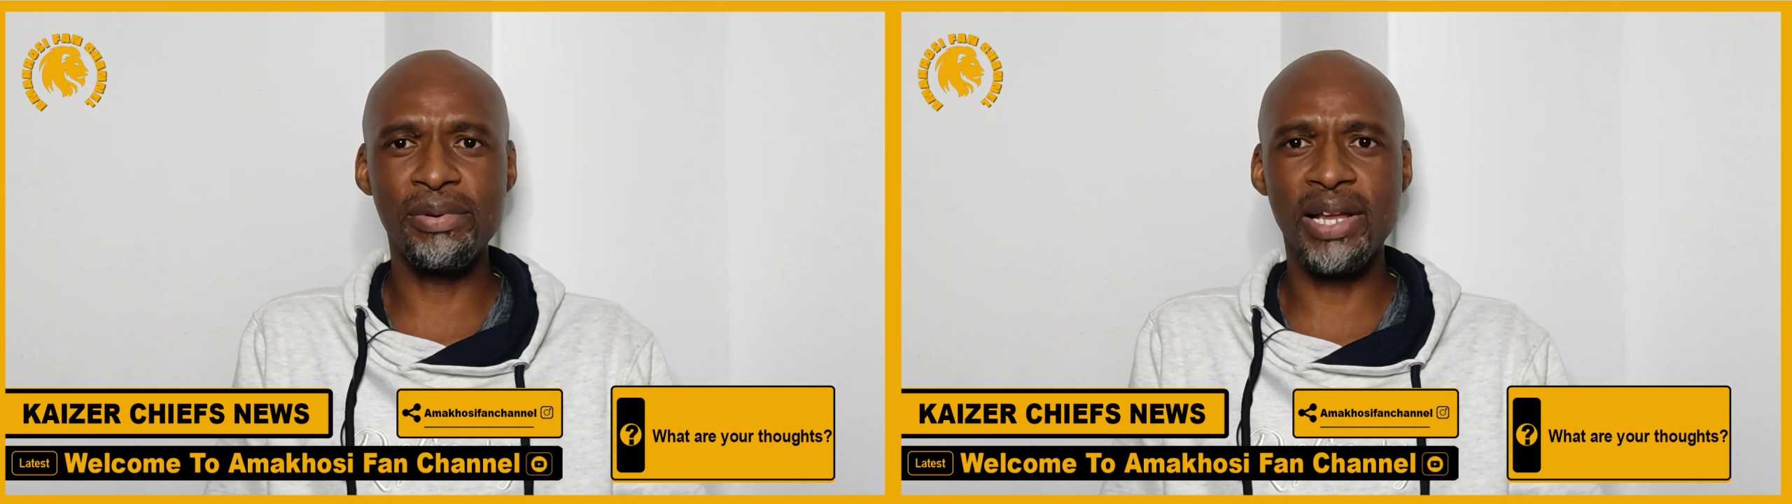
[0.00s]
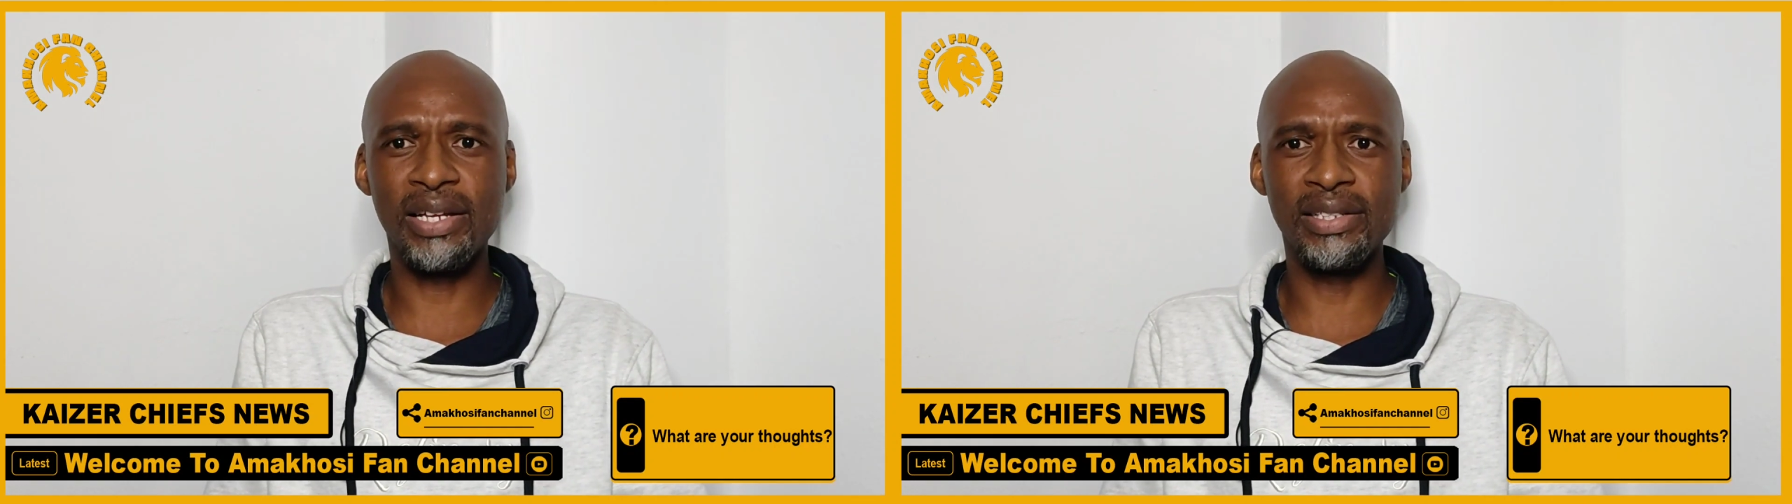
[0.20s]

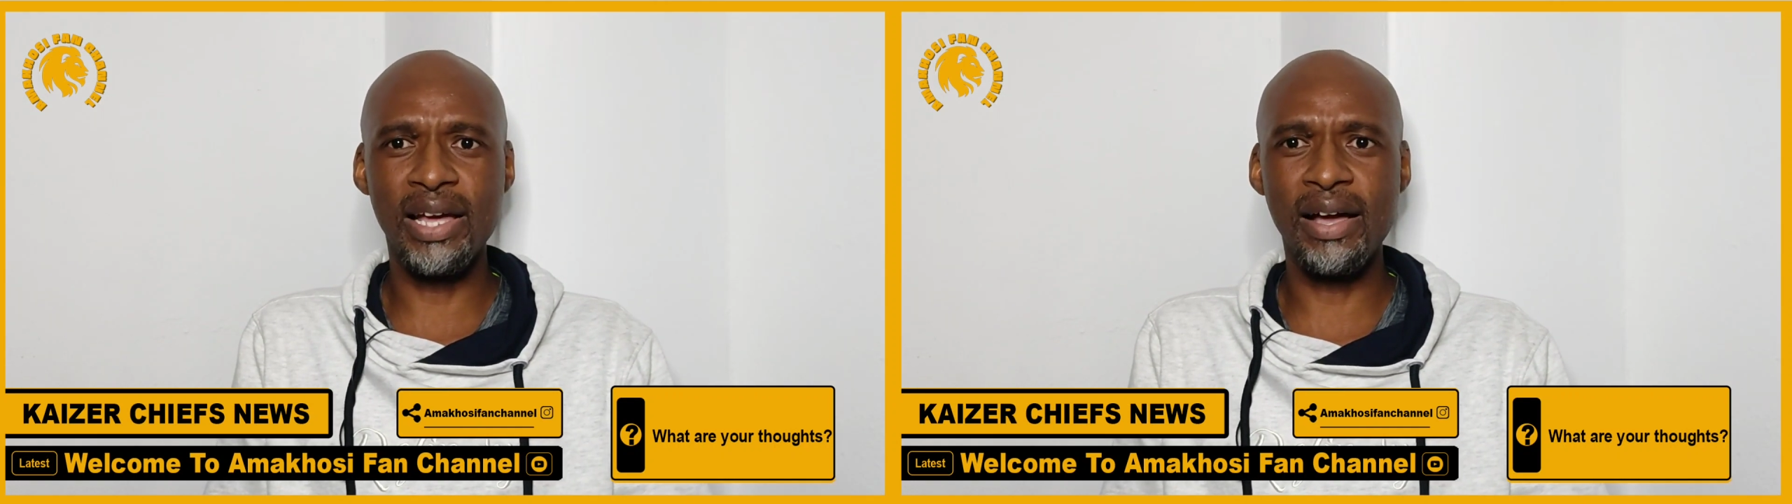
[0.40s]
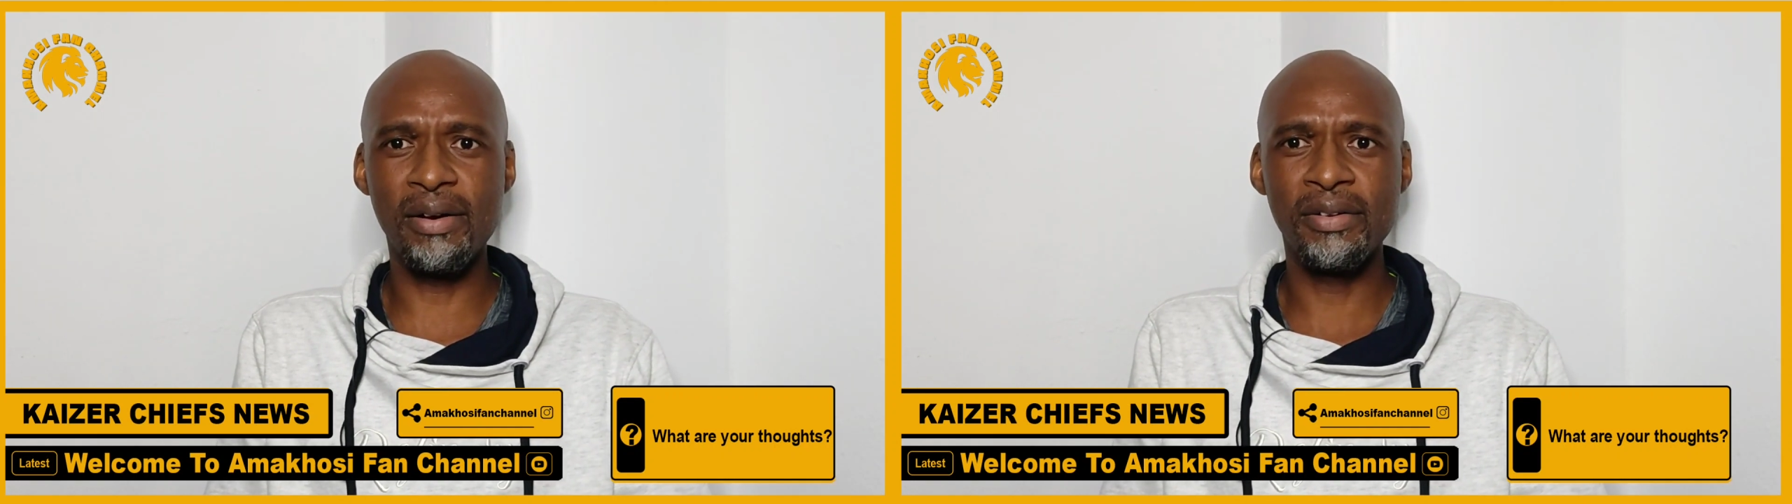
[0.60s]
like
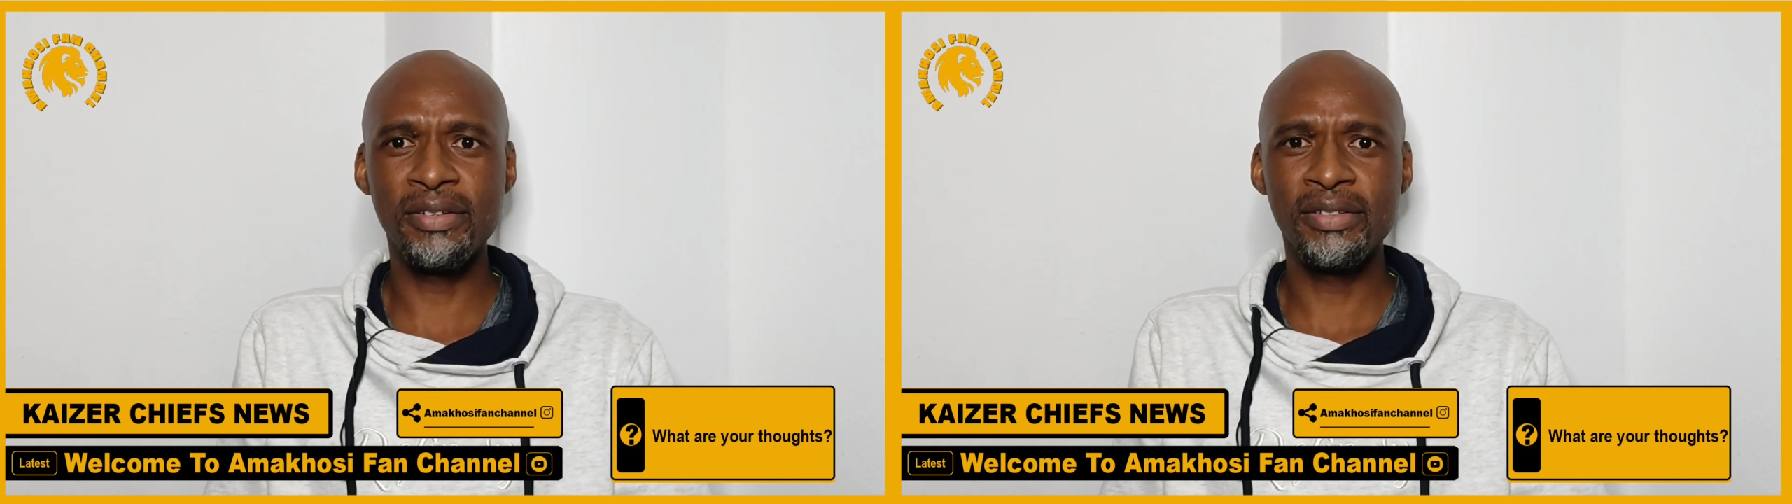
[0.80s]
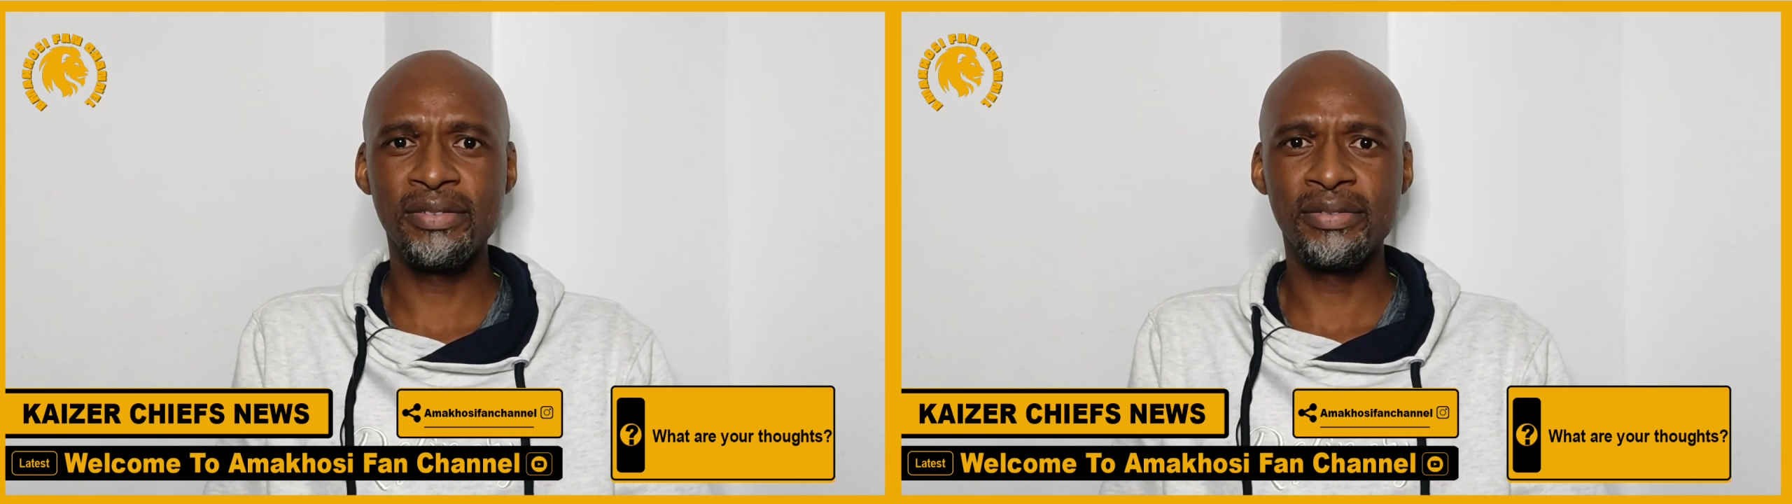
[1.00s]

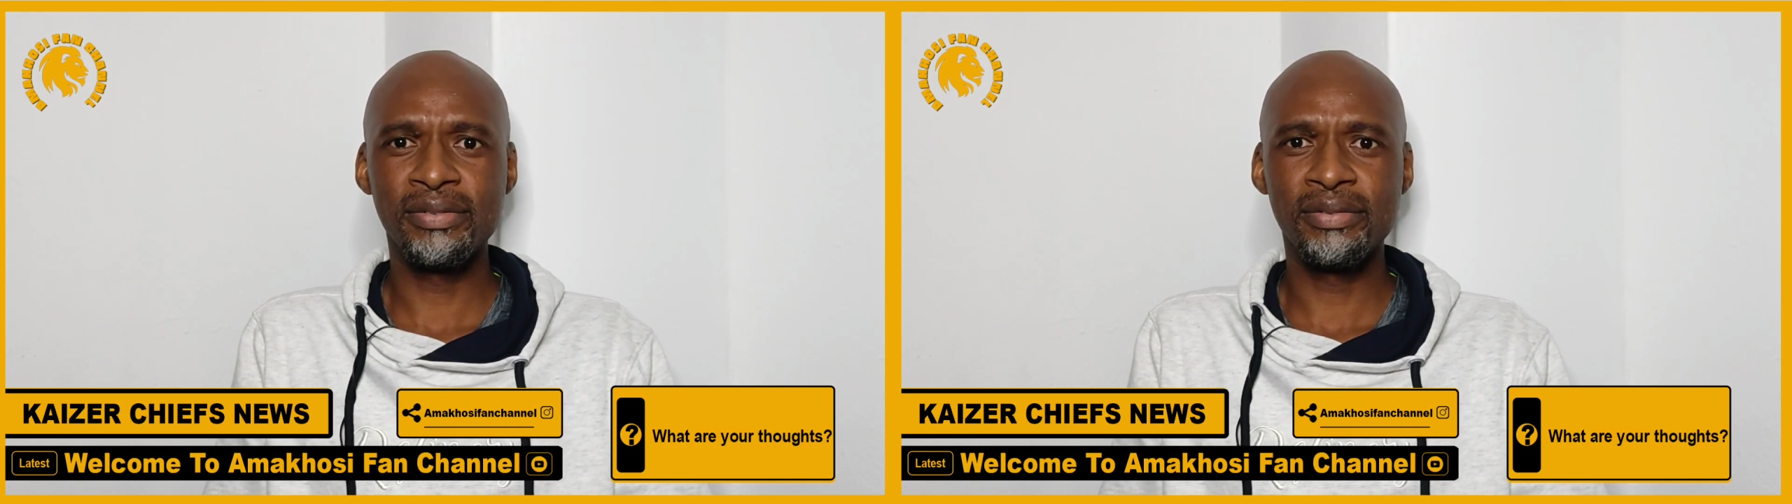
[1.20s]
now.